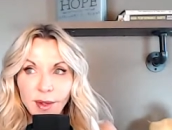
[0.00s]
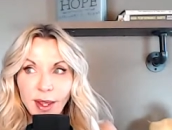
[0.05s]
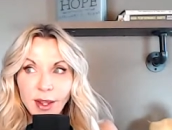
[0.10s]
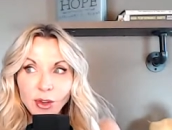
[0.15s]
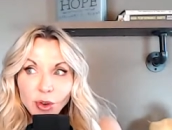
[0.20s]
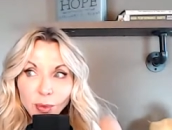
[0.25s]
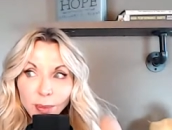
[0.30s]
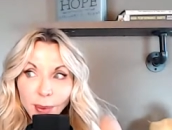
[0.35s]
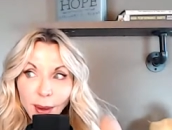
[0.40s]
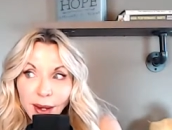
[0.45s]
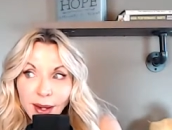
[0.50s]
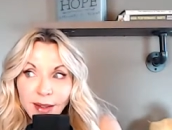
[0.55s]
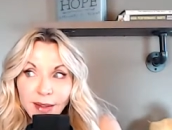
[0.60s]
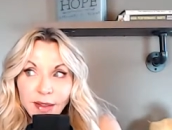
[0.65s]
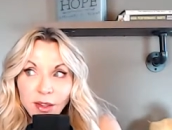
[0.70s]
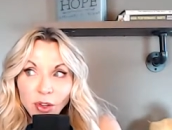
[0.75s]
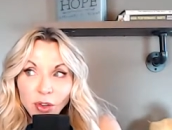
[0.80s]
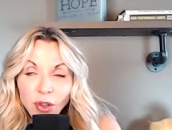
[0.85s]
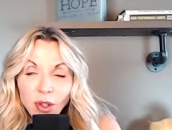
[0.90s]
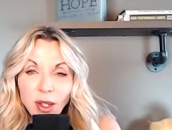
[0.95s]
and your
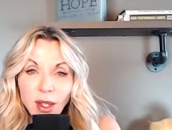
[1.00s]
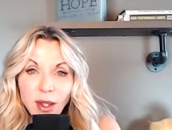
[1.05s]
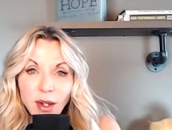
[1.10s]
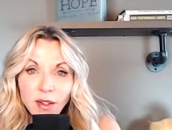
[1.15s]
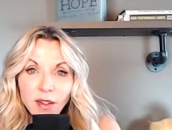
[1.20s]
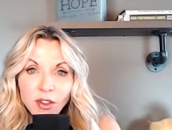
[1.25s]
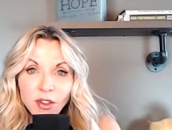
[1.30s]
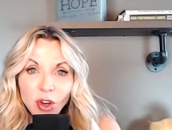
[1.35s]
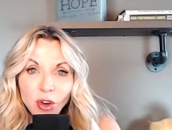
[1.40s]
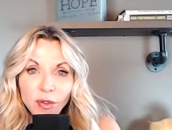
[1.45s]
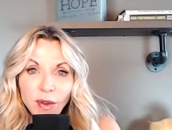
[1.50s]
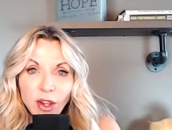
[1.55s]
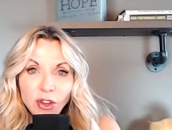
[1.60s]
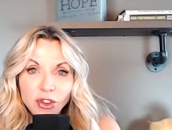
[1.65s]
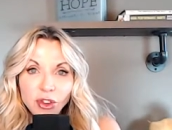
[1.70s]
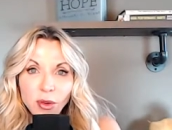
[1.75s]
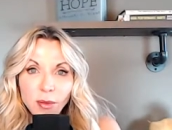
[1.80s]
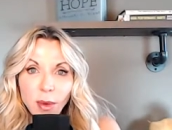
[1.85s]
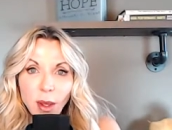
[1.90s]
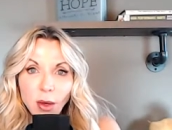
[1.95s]
body's literally in a
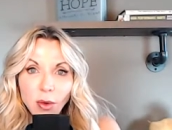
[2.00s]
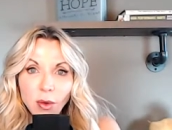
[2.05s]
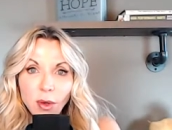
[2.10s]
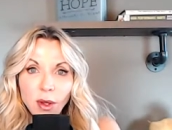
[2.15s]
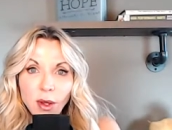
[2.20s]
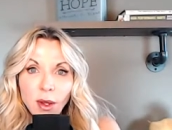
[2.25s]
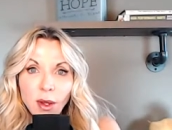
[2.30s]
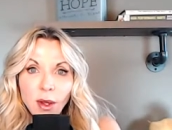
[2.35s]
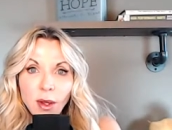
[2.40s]
starvation mode.